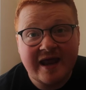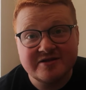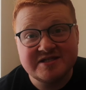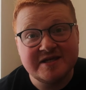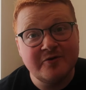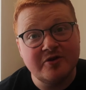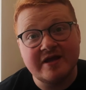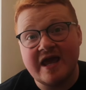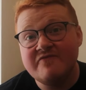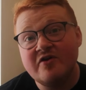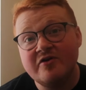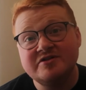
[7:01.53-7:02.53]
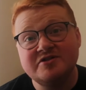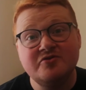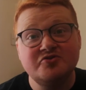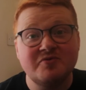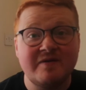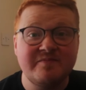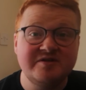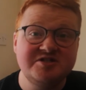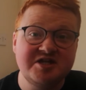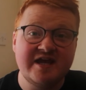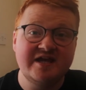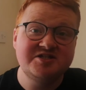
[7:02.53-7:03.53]
and I'll see you all again very soon. So I've been
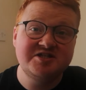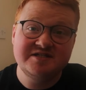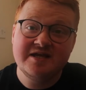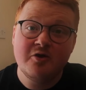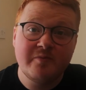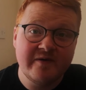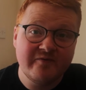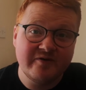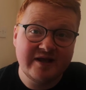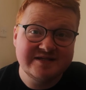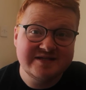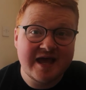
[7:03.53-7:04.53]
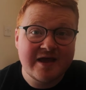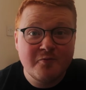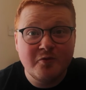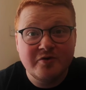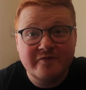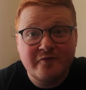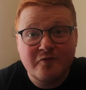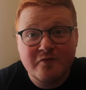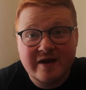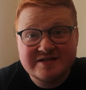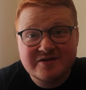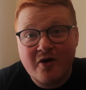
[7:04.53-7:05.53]
JSGC. I hope everyone has a wonderful
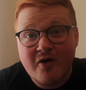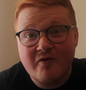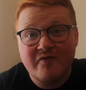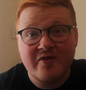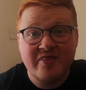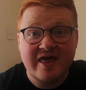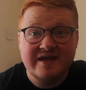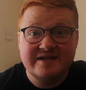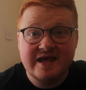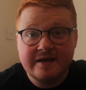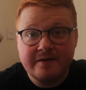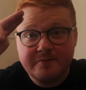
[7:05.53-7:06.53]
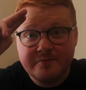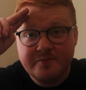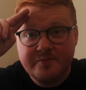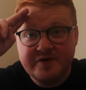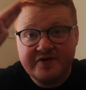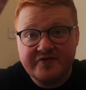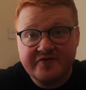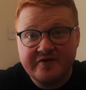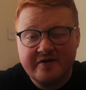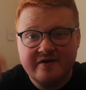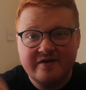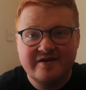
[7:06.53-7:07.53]
rest of their day. Peace.
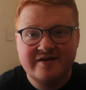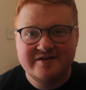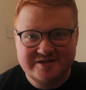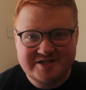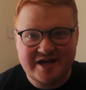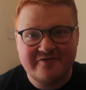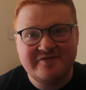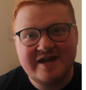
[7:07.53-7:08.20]
Ciao